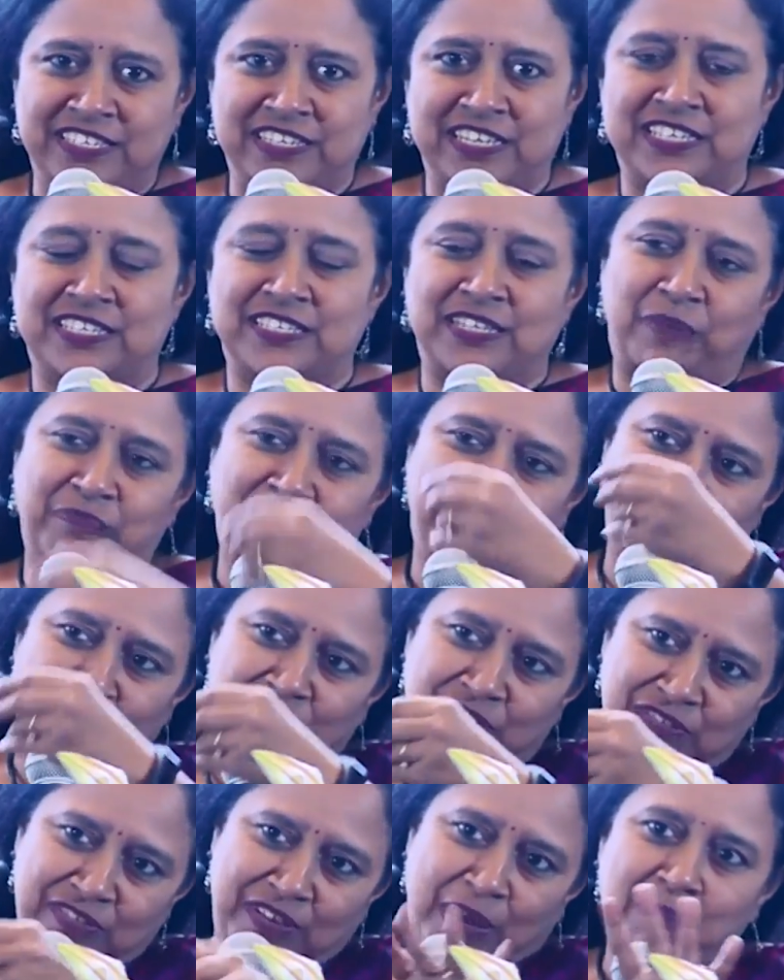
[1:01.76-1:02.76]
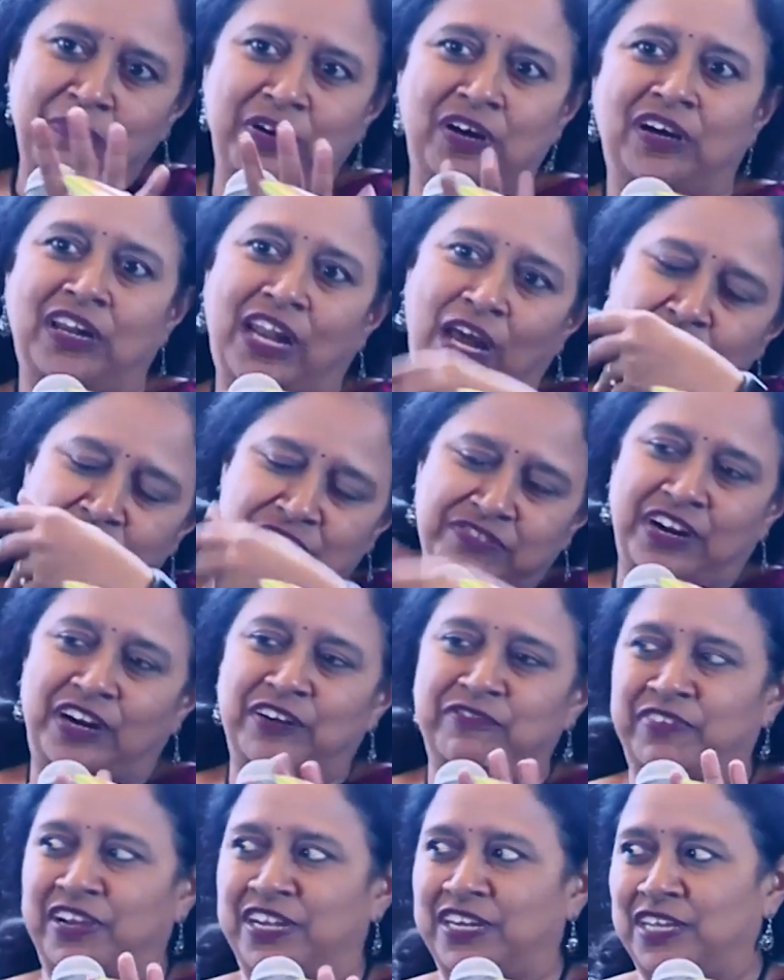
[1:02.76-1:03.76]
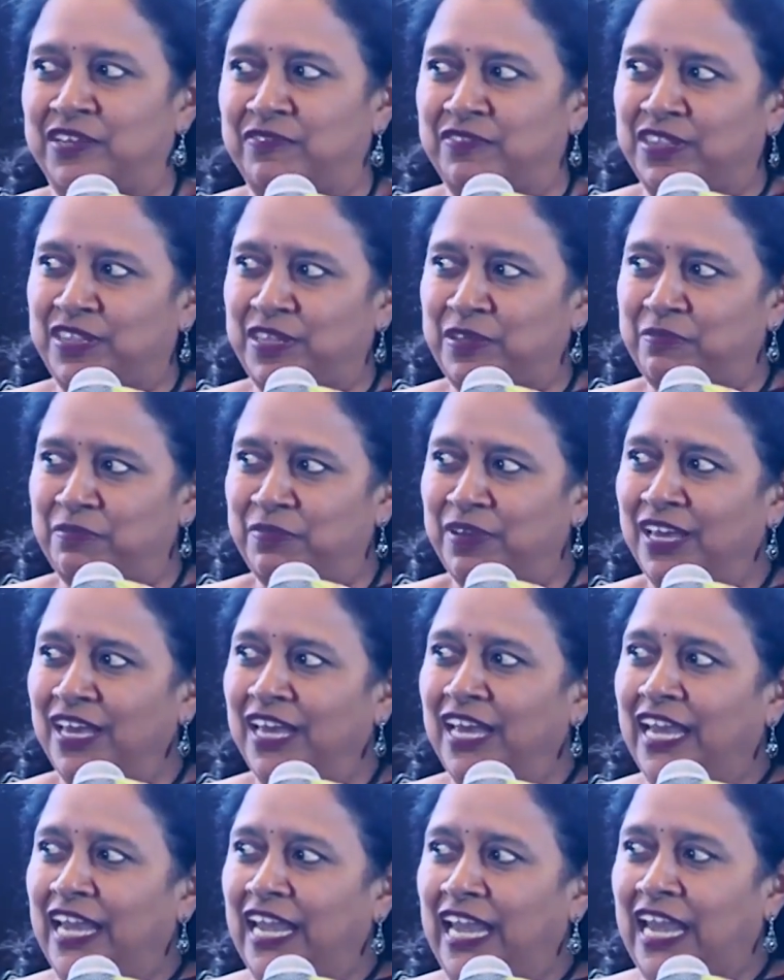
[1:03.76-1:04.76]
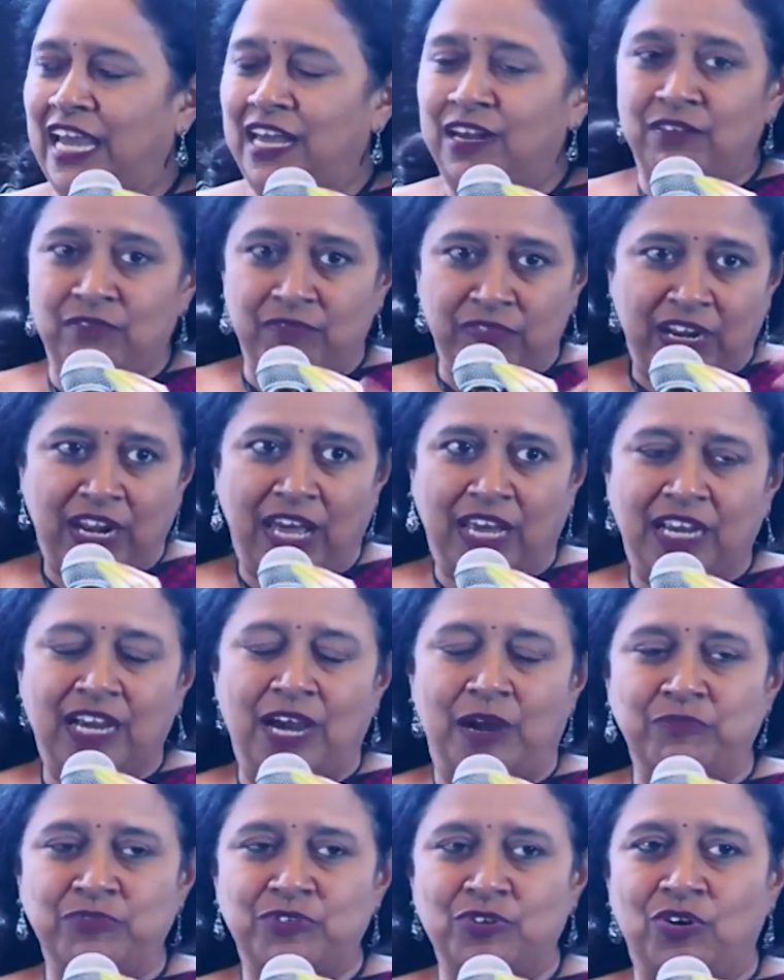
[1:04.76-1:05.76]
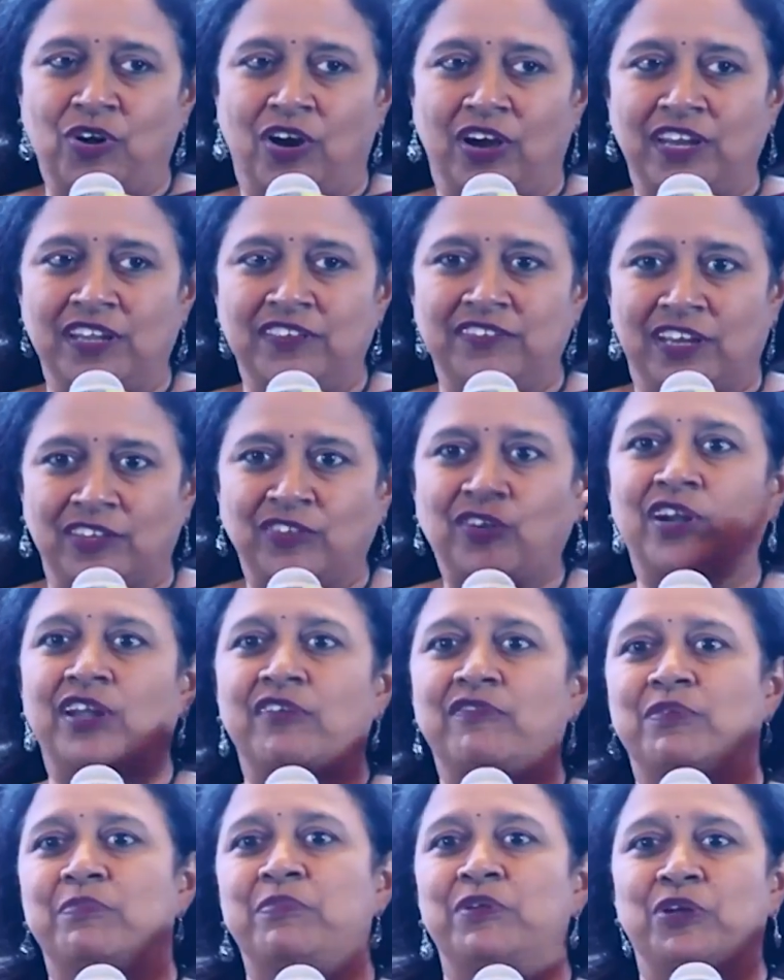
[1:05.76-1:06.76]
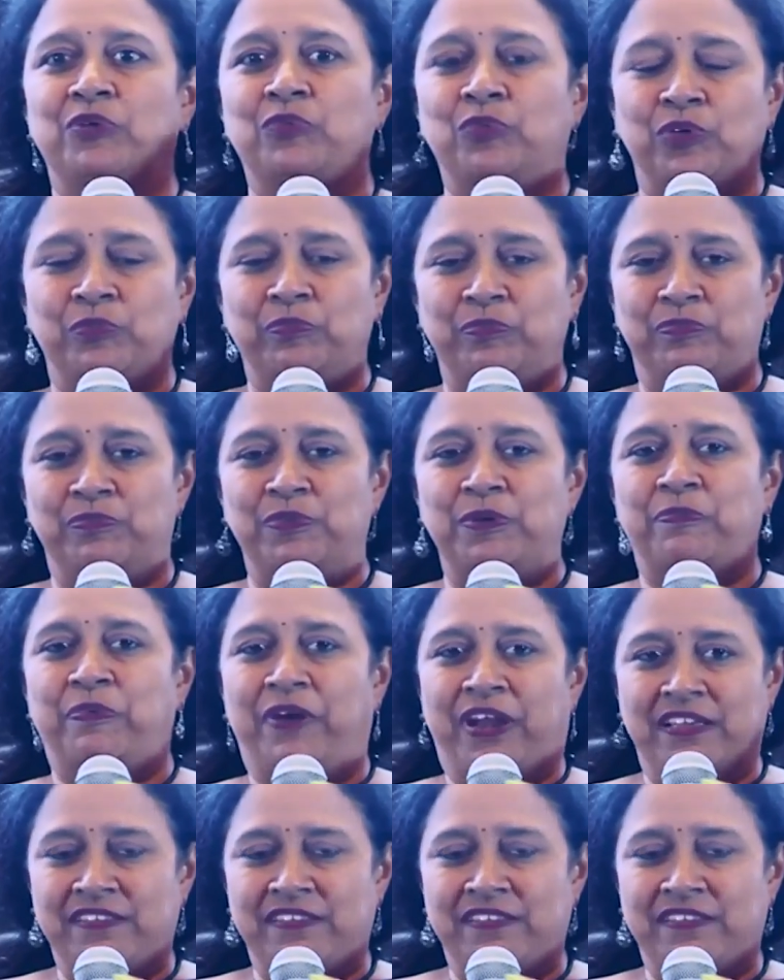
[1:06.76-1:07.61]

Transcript: guy says something to some girl, I would start fighting with him. And when I come to college, I thought everybody would be